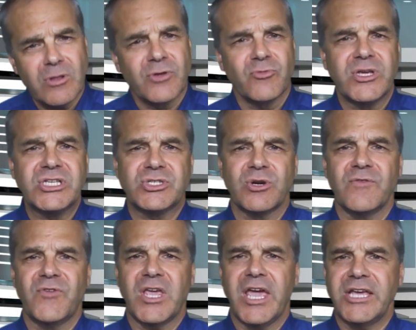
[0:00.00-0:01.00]
will the
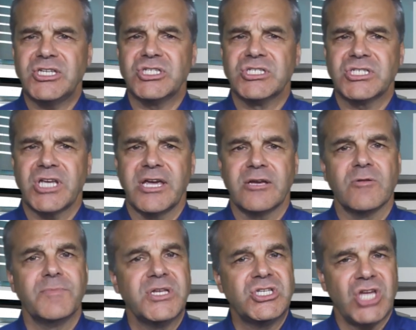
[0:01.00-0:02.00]
recertification
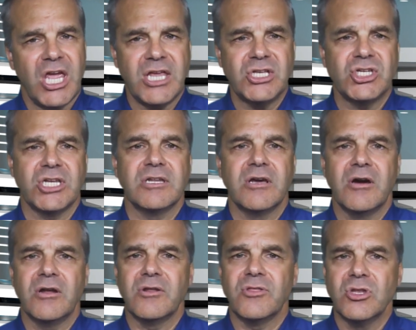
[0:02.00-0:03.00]
cycle be changing
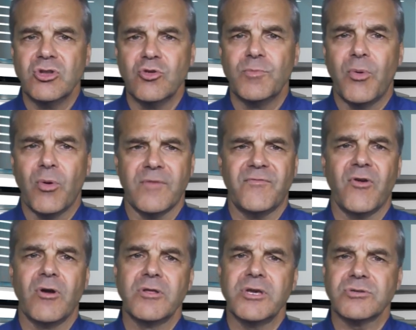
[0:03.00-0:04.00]
under the new
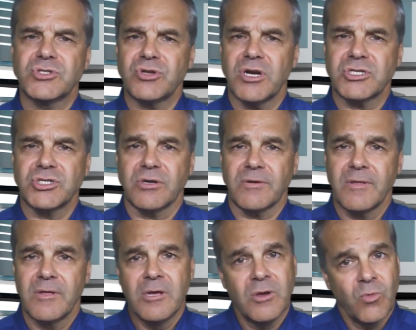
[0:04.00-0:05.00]
portfolio structure?
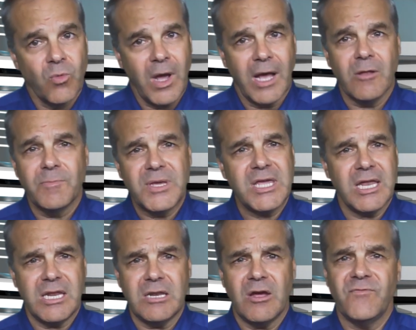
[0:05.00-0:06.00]
Well,
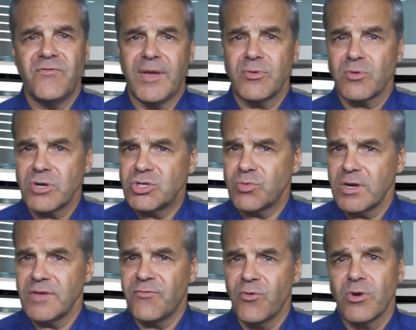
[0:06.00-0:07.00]
beginning on February
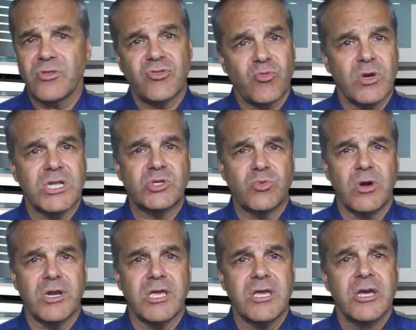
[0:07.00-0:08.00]
24th,
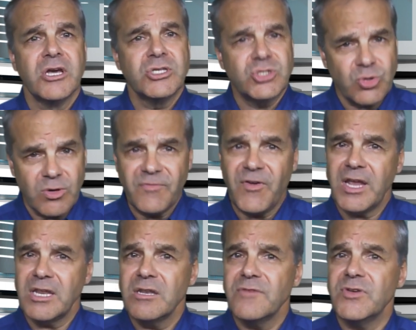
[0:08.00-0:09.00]
2020,
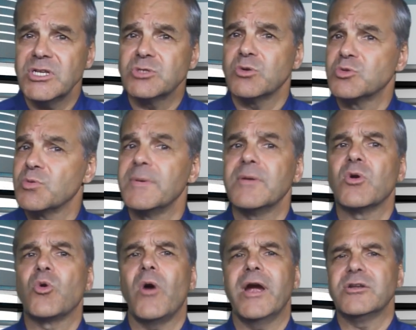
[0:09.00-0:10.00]
certified individuals will be
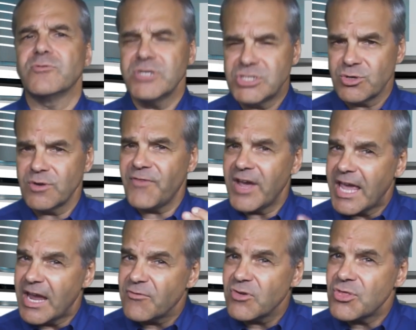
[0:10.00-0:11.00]
required to recertify
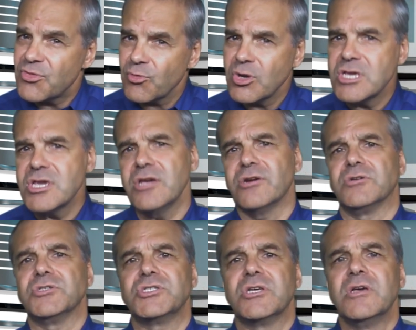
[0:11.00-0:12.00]
every 3
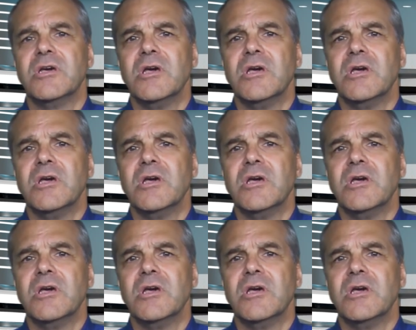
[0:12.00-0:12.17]
years.